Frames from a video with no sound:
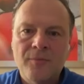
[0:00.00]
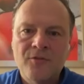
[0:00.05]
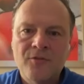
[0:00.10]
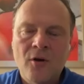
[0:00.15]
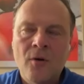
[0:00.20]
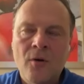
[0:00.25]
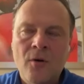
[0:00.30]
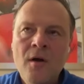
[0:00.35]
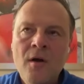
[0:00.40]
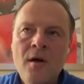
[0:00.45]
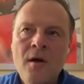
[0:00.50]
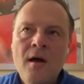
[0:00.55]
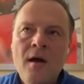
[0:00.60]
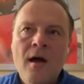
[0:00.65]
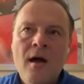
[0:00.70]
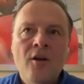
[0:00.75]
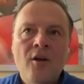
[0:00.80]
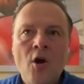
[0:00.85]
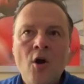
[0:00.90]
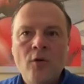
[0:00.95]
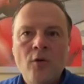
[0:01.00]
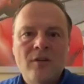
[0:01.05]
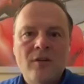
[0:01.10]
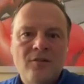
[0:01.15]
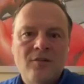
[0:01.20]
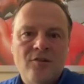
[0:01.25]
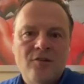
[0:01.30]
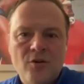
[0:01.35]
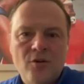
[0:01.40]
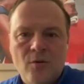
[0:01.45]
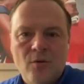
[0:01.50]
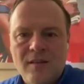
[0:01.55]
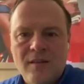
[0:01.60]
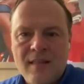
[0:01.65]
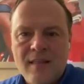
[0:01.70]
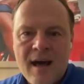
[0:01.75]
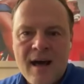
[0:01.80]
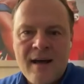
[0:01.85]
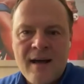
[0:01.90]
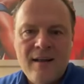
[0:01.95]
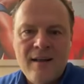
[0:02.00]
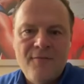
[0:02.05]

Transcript: So know that they're doing that